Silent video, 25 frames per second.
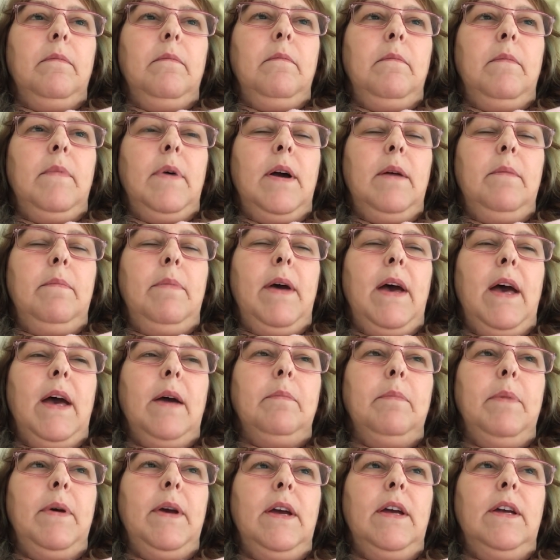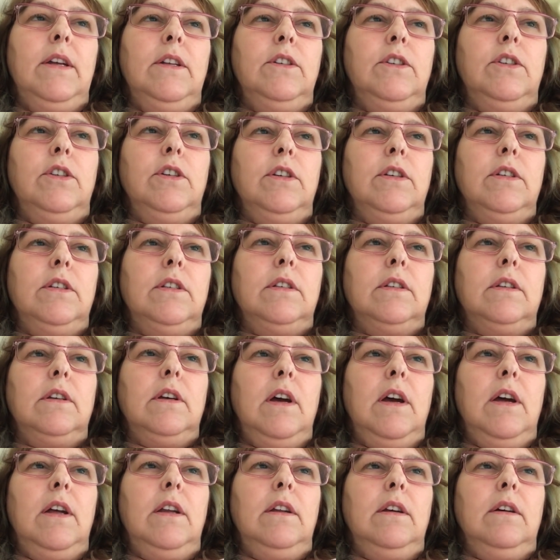my back pain just
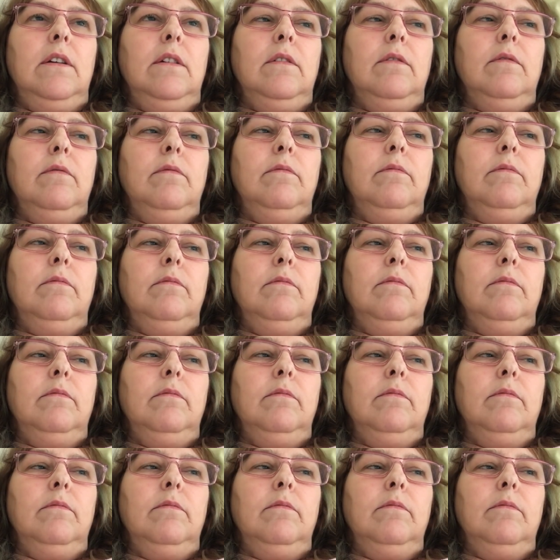kind of